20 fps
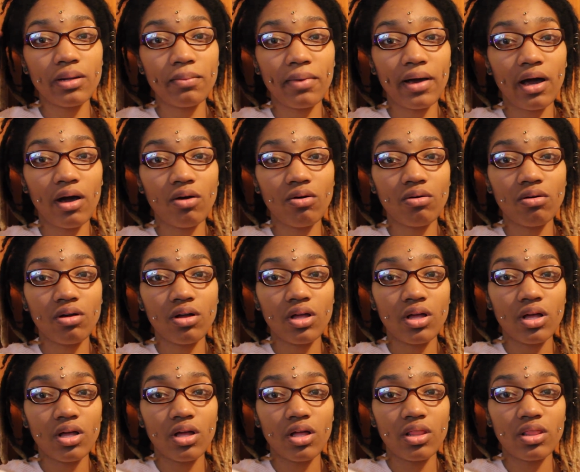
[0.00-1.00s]
about
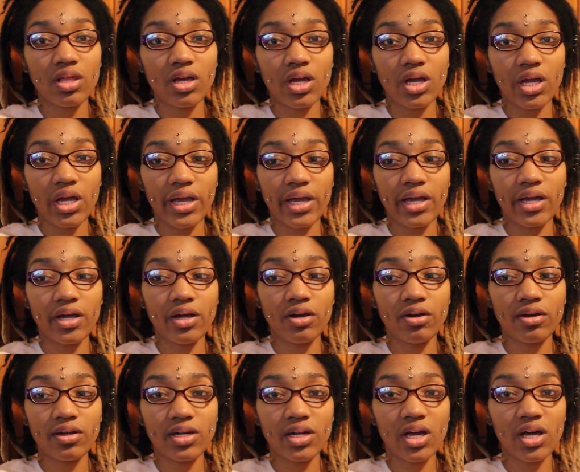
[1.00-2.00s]
their
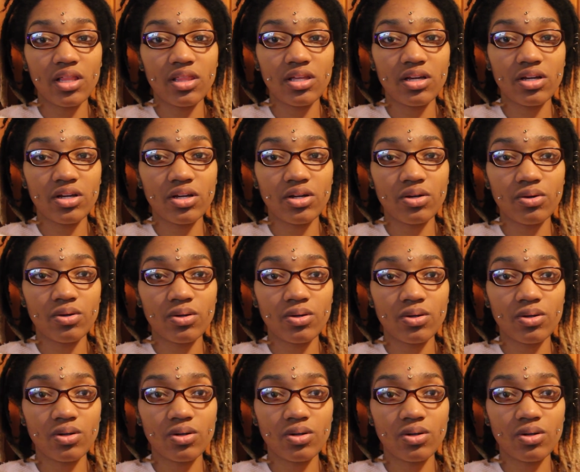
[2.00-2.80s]
hair and other